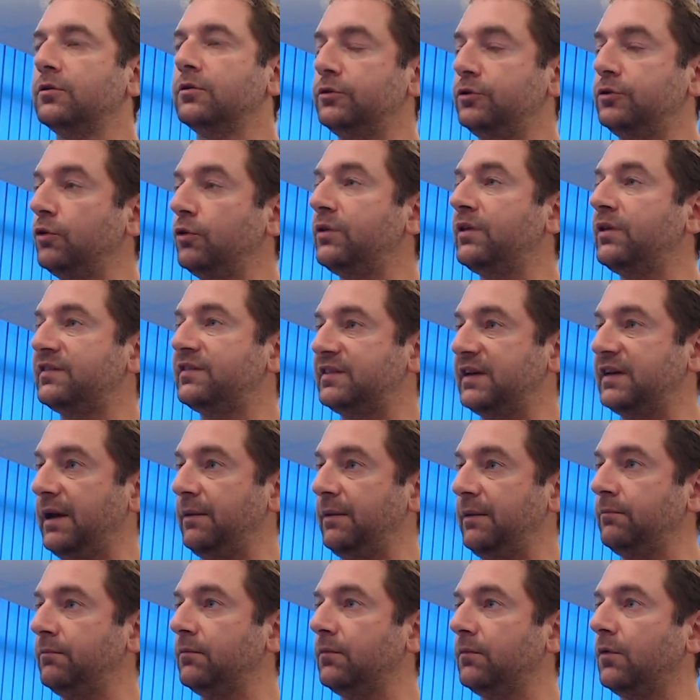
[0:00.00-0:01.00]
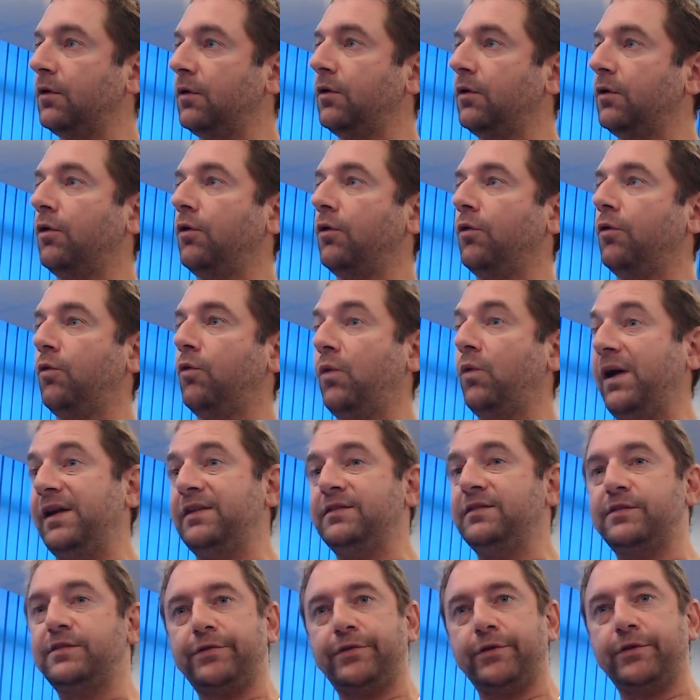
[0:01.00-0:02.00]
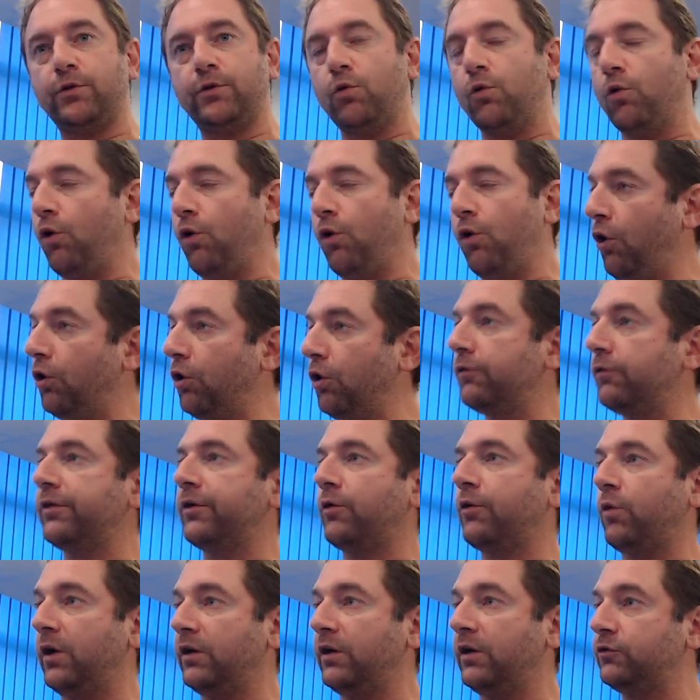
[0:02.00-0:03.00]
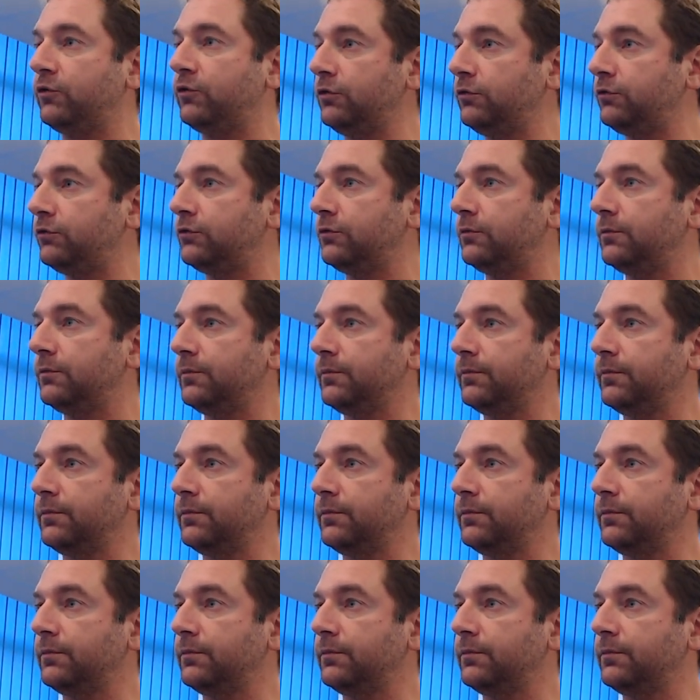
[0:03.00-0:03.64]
Do the same. Whiz through all of the questions,